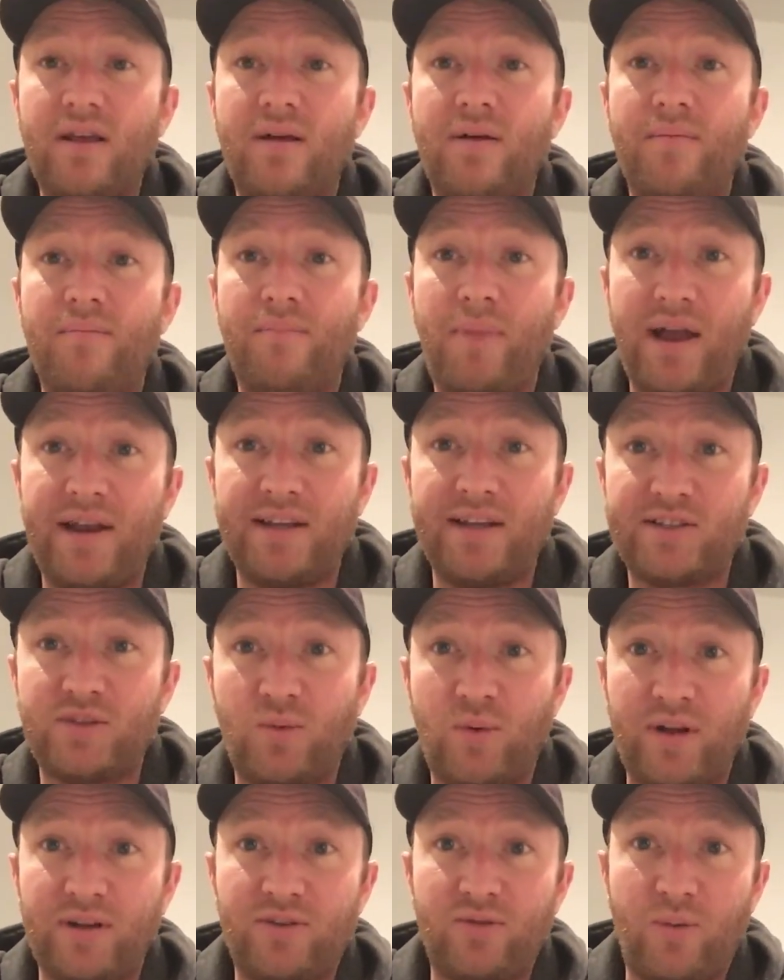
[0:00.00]
minus
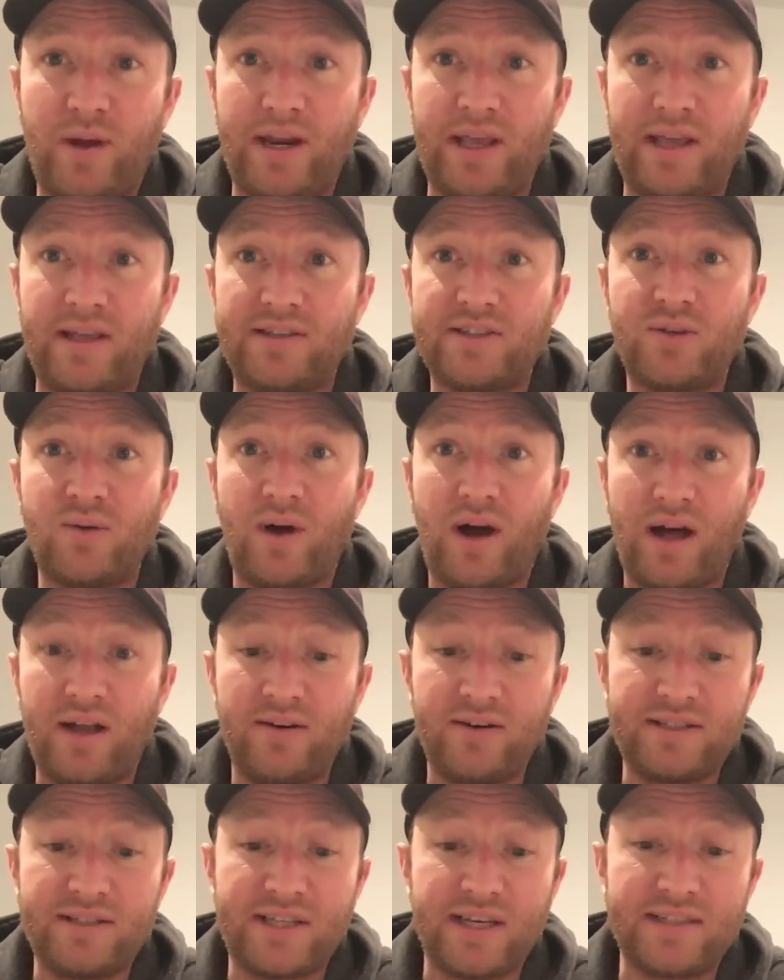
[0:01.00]
120. So
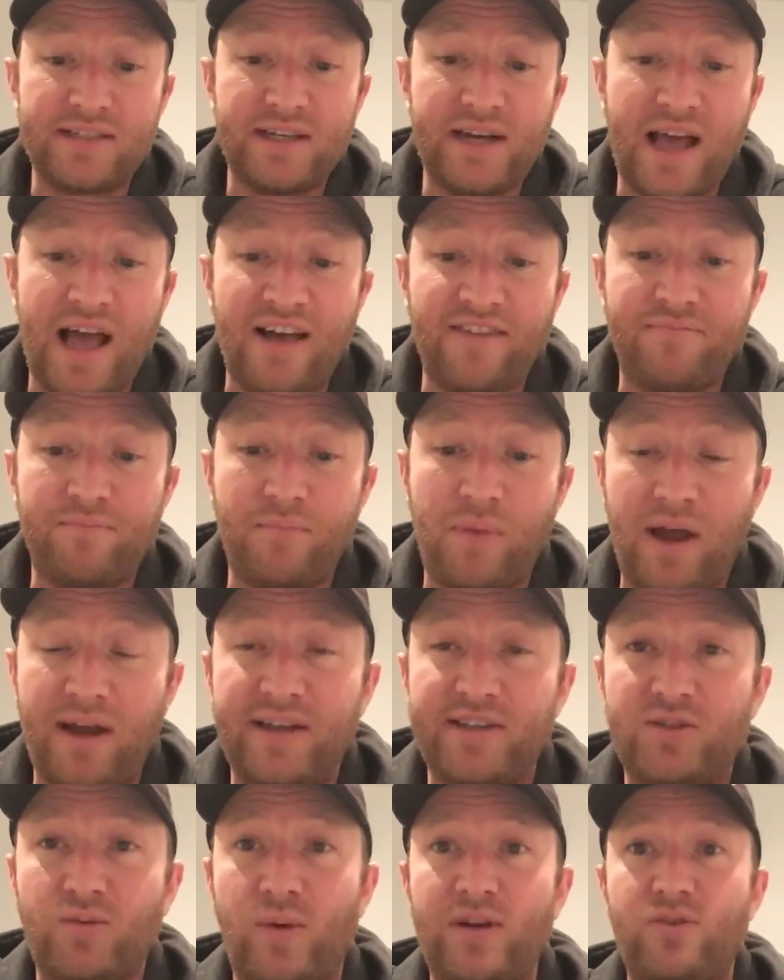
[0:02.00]
under 6.5
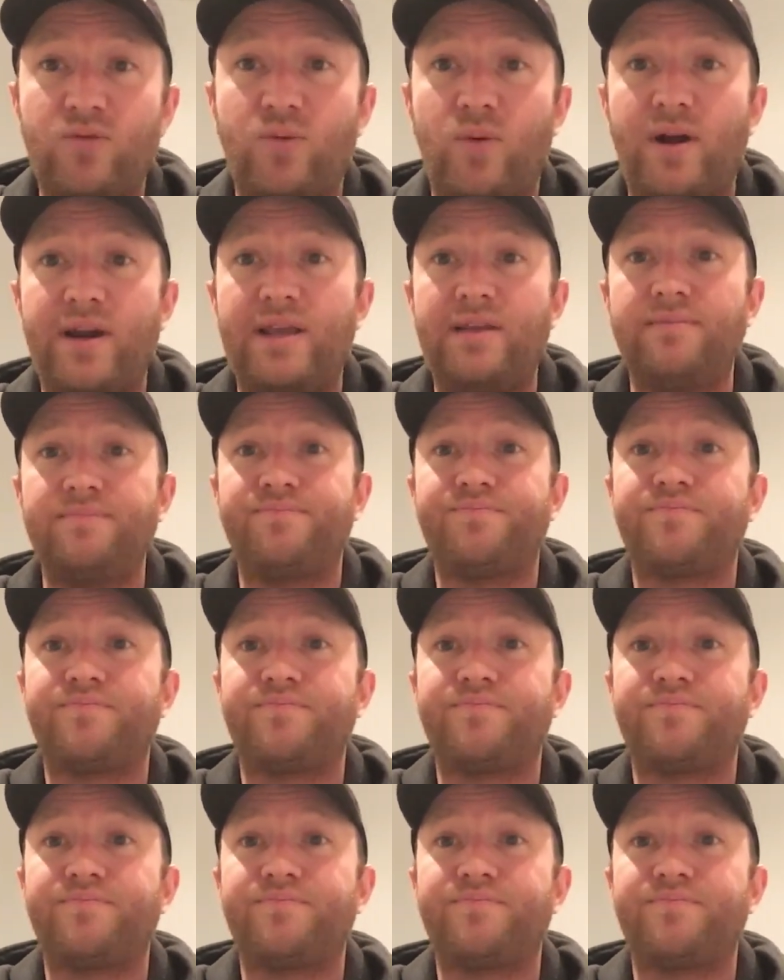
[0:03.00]
minus 120.